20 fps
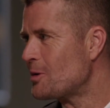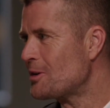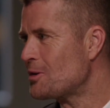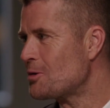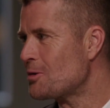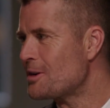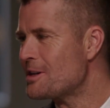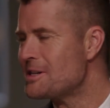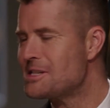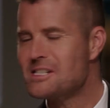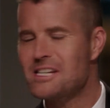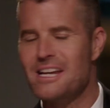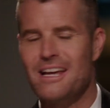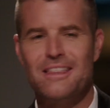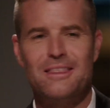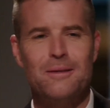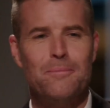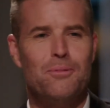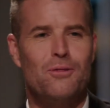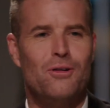increase
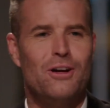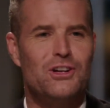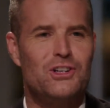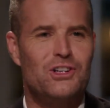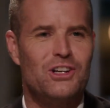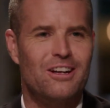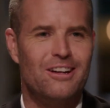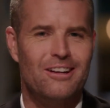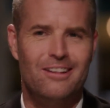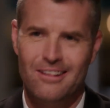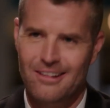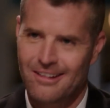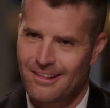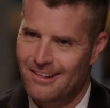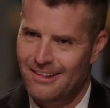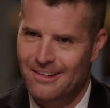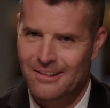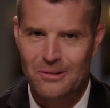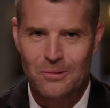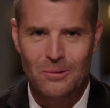the pressure
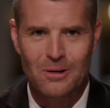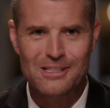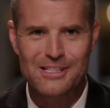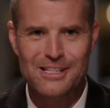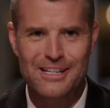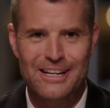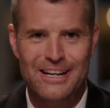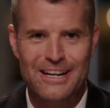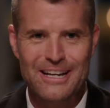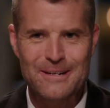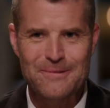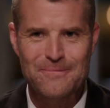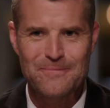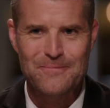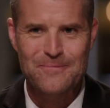once again.